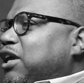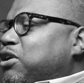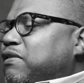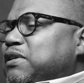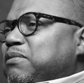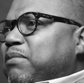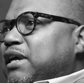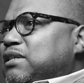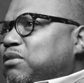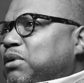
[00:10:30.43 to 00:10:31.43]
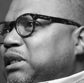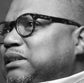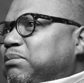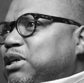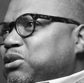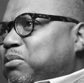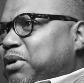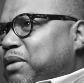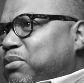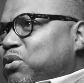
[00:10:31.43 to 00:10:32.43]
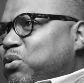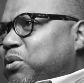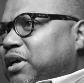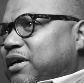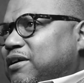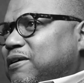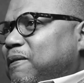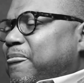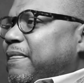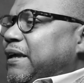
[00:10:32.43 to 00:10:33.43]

you know, I've just met so many special people who are here,